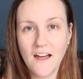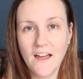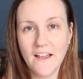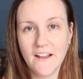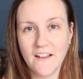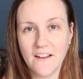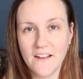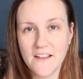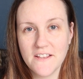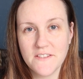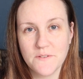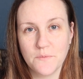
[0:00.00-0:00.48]

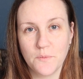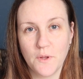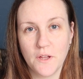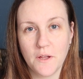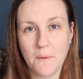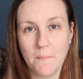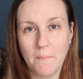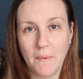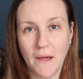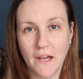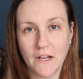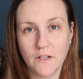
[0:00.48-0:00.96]
Hi guys, and
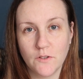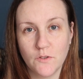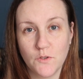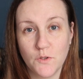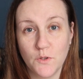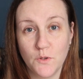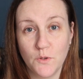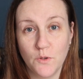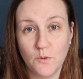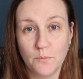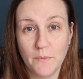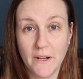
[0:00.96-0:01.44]
welcome back
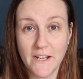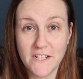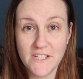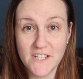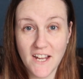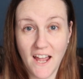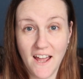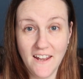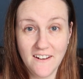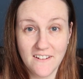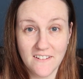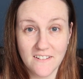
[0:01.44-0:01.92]
to my
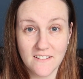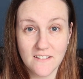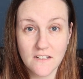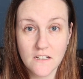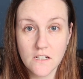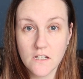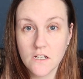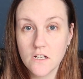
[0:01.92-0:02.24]
channel.